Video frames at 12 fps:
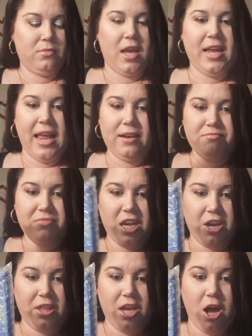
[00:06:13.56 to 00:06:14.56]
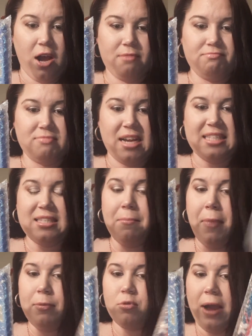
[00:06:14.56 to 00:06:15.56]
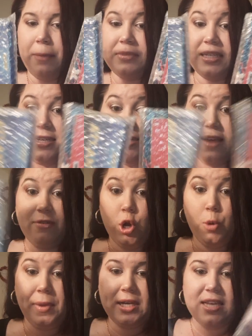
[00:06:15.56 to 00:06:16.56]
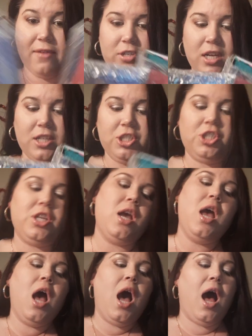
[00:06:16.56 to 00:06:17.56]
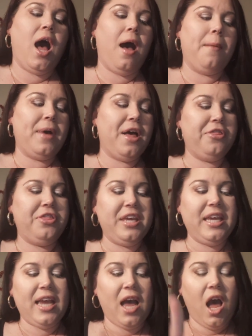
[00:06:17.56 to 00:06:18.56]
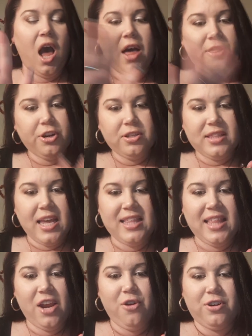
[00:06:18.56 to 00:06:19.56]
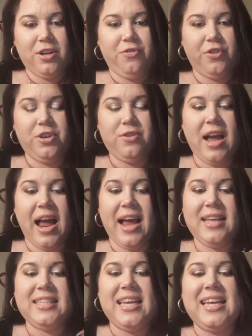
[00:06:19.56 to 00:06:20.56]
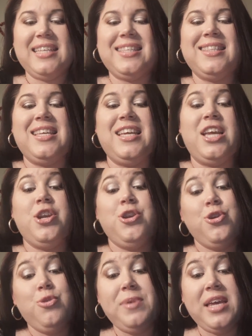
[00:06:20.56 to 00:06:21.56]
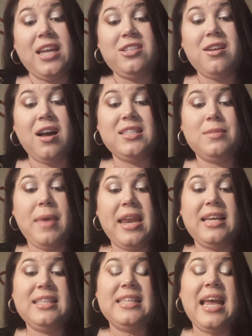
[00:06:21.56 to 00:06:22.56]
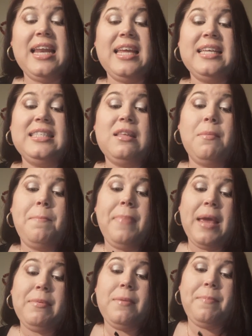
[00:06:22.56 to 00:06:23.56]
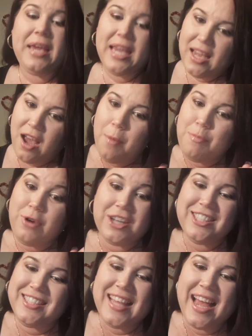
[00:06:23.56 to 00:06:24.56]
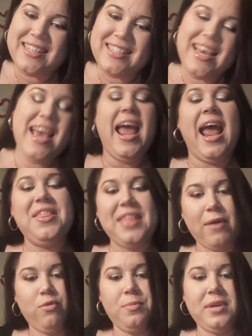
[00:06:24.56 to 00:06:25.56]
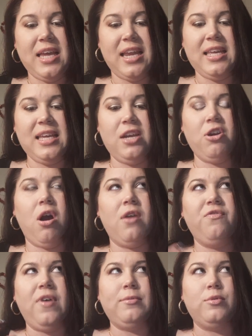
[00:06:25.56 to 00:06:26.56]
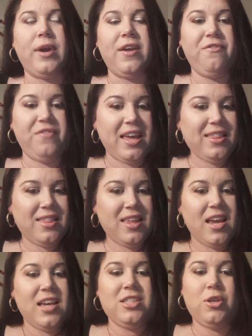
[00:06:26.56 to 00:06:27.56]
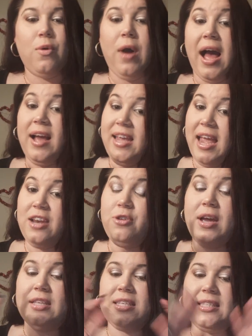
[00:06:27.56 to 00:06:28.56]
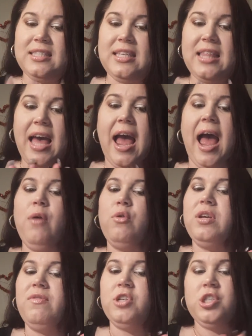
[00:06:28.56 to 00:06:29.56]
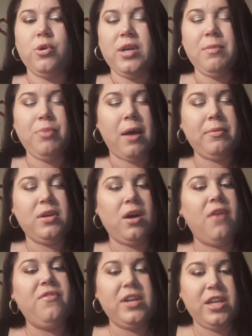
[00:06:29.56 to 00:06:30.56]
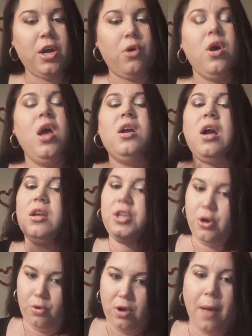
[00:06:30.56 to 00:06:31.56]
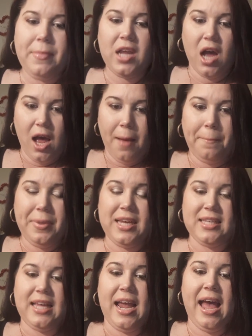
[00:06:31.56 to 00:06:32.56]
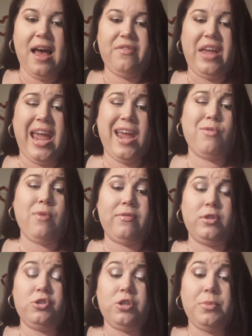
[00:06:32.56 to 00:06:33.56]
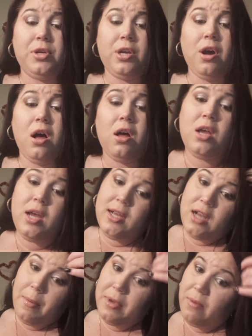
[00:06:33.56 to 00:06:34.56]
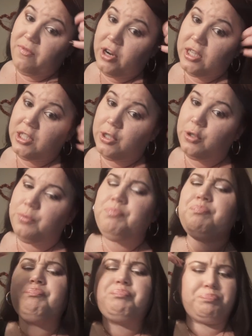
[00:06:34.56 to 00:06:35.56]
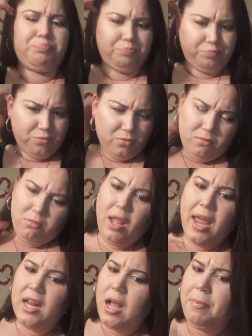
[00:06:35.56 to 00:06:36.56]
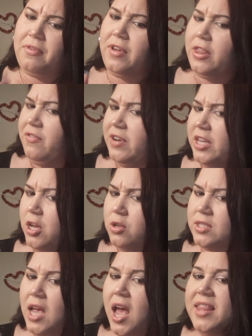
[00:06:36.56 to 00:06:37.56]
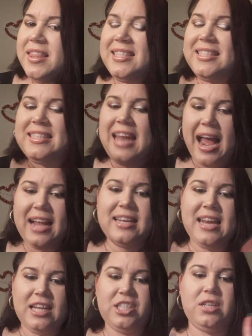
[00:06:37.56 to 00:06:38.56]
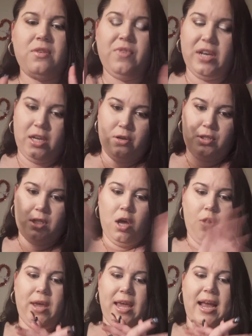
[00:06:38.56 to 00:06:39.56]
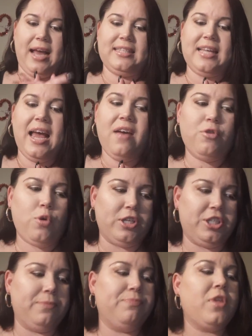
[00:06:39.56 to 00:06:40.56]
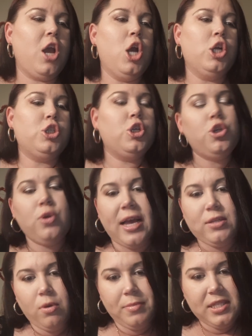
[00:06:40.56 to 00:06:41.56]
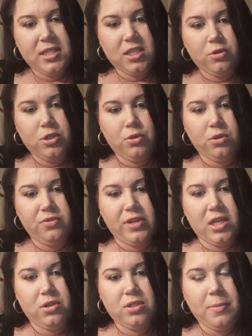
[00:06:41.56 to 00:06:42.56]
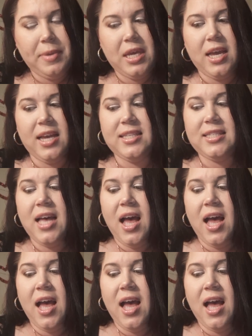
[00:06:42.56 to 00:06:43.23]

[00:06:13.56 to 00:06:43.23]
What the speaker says: again, here they are, nice and bubble wrapped and never opened, never touched. The other thing that I ordered for you guys is the new BH Cosmetics, and it is the baby pink brush set, and that will be getting here on February 5th. So again, you guys can see that. I will even show it in probably a video, you know, coming up because I have a Revolution Beauty haul coming up very soon. And a couple of other videos, the Snack Nation videos. Okay, guys, I have a question. Do you guys want me to still do those videos? Because